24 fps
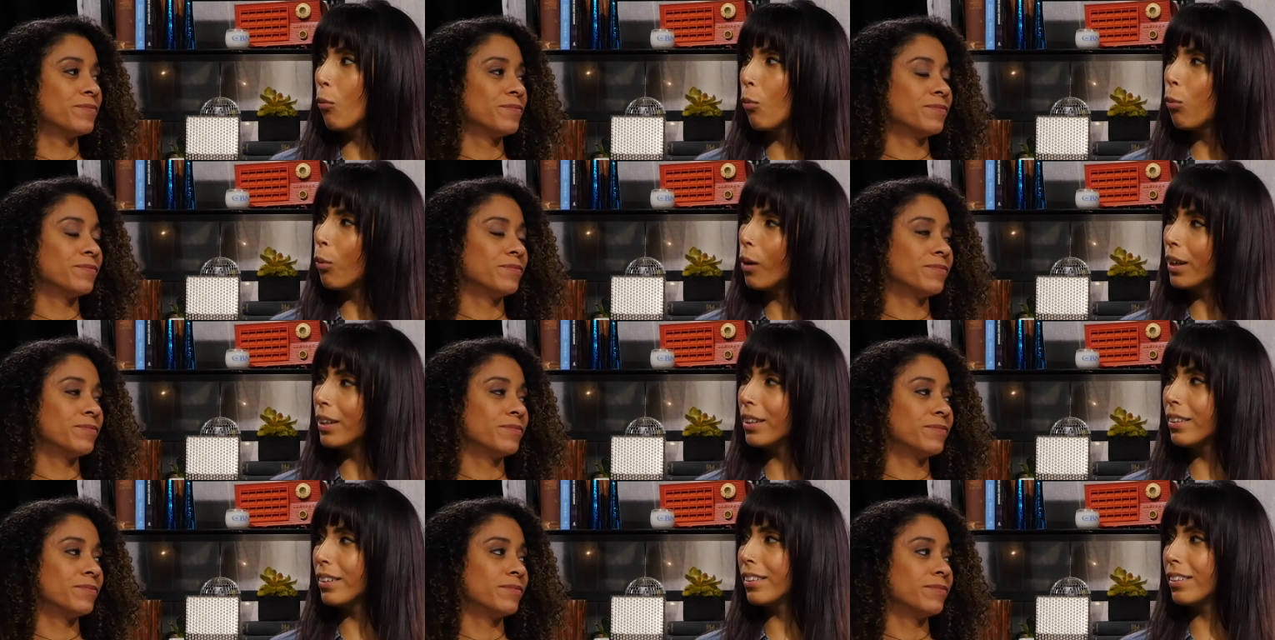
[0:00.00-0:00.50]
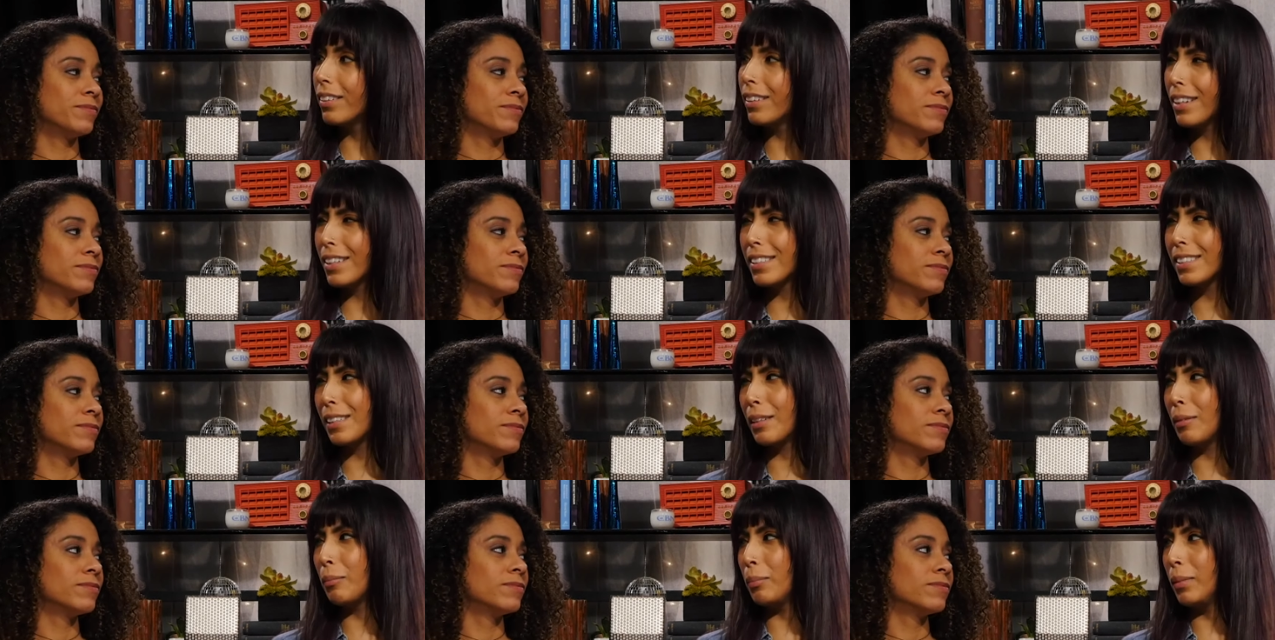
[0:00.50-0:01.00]
Speaker 1: What
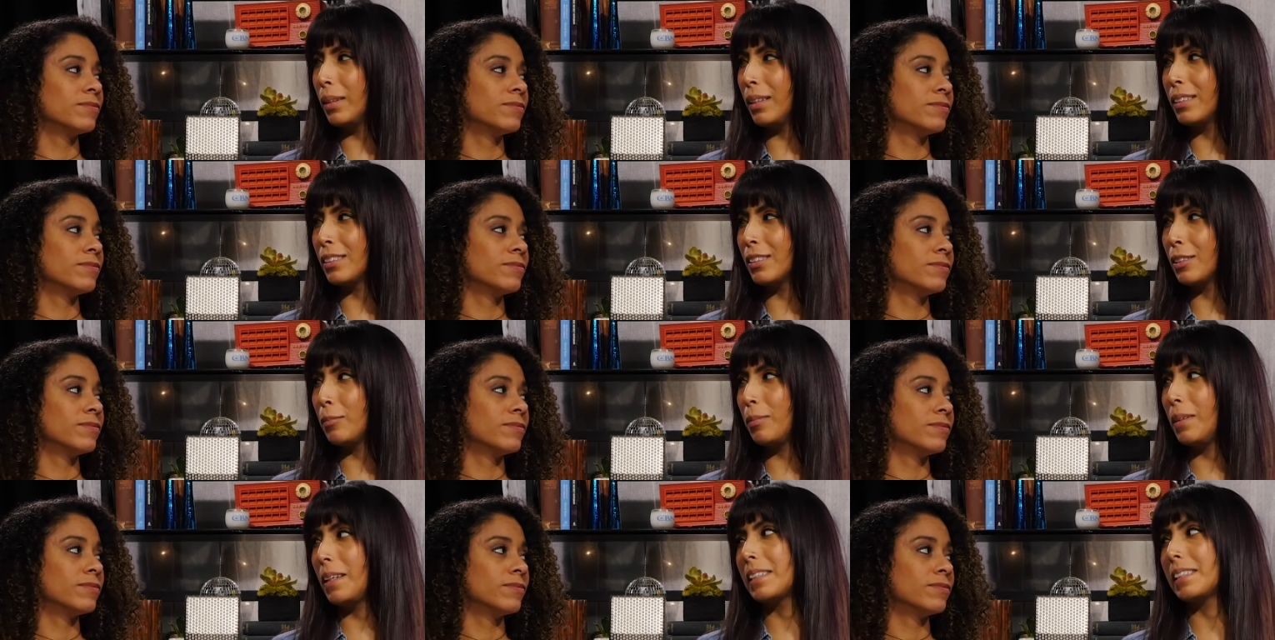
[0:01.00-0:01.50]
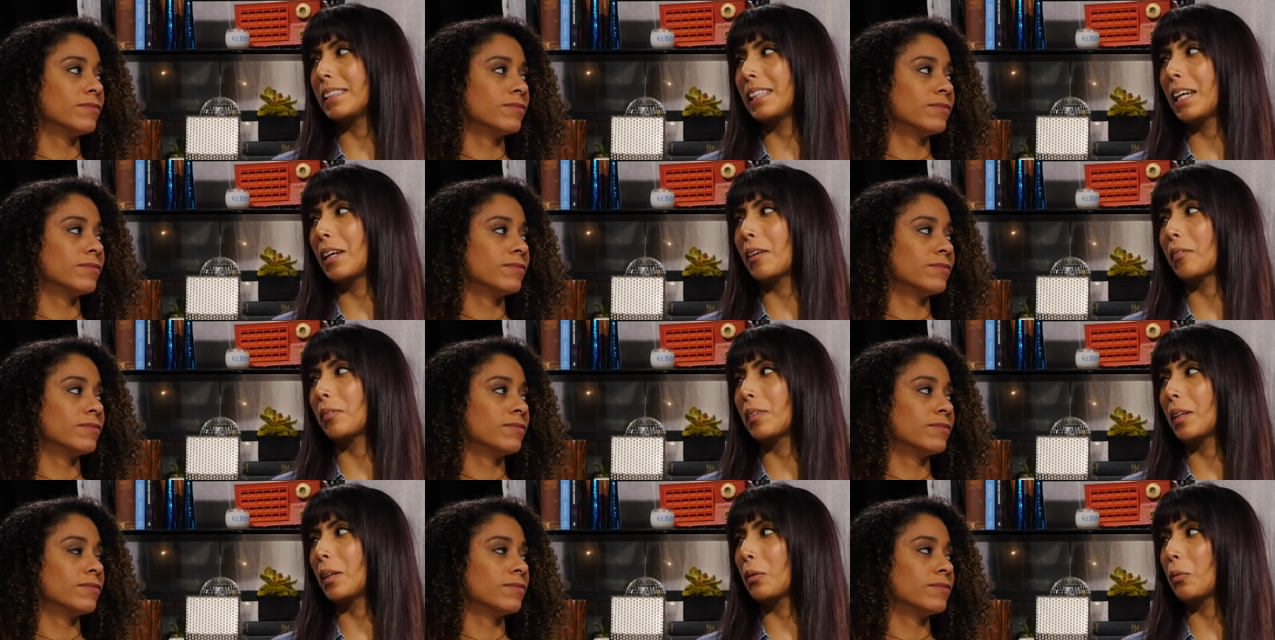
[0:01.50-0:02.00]
does it mean to be
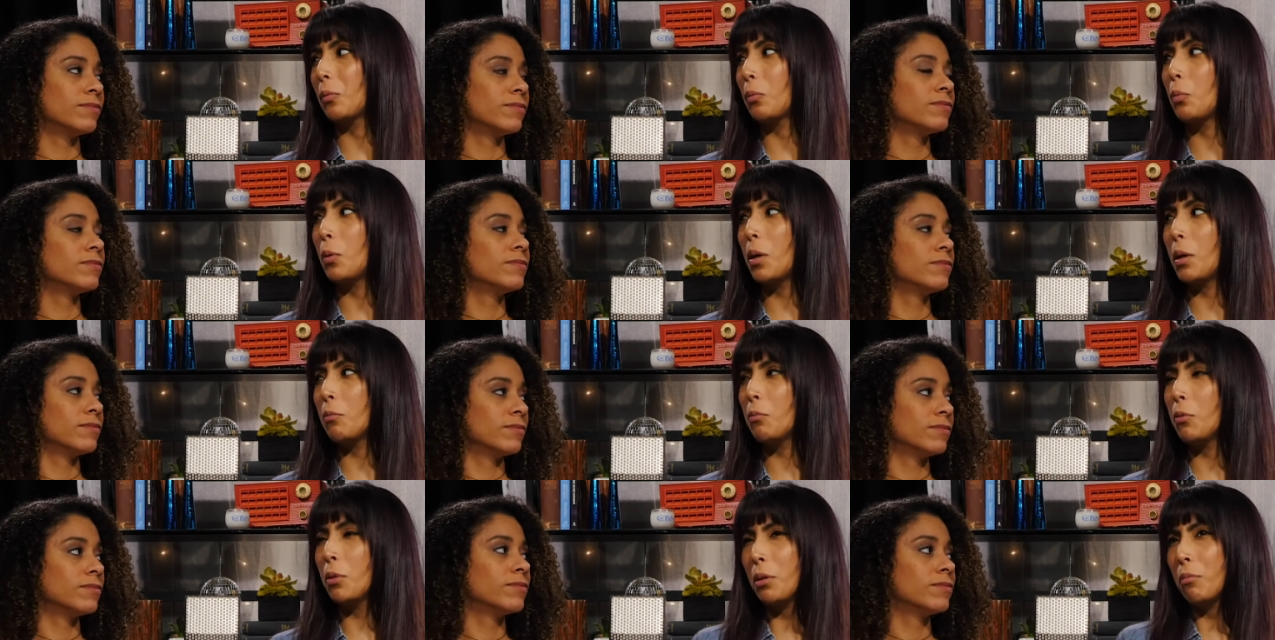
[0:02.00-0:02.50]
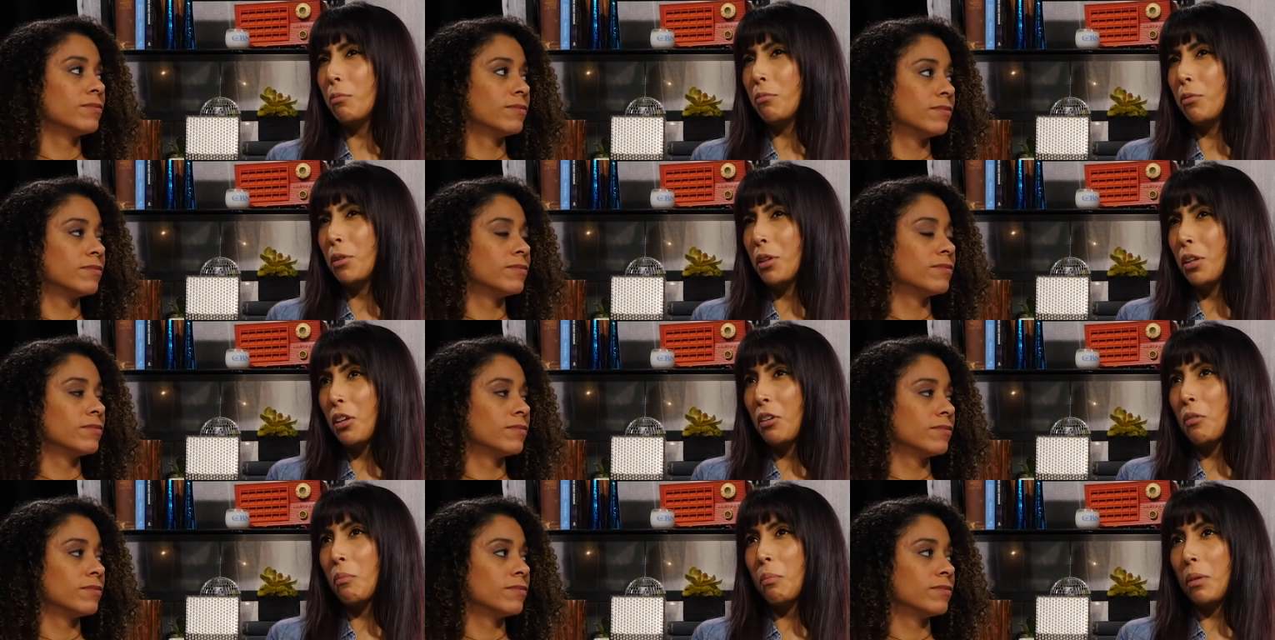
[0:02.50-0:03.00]
safe? Like, what what what
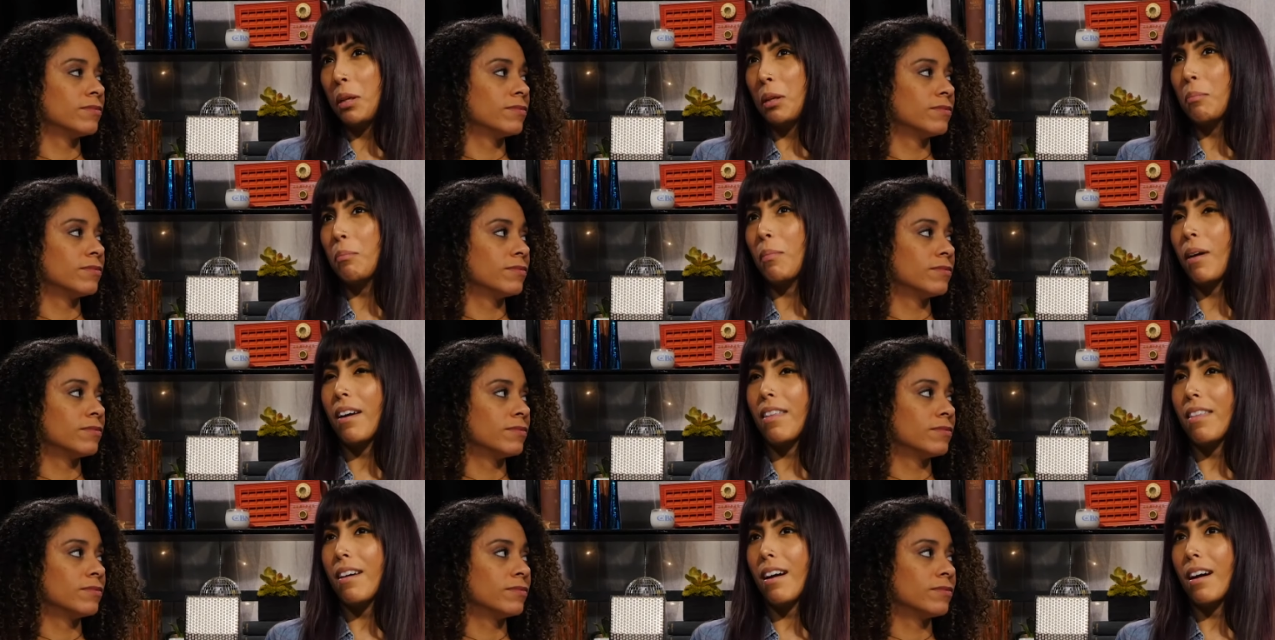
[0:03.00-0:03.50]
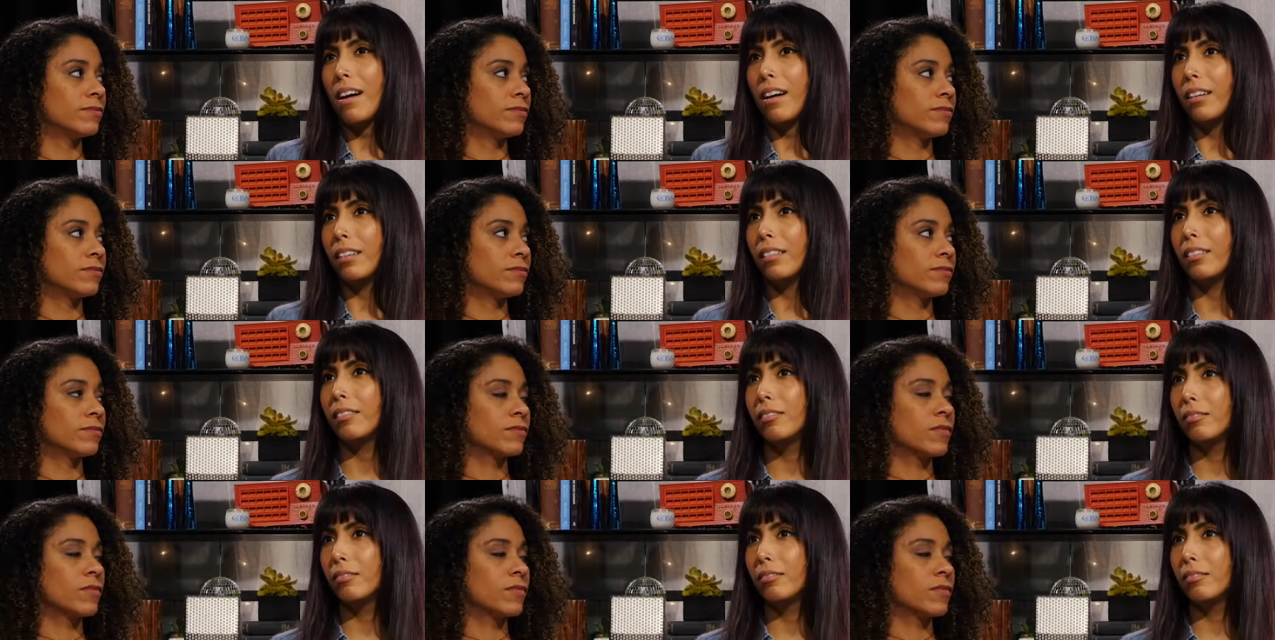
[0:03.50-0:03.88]
do you mean by that?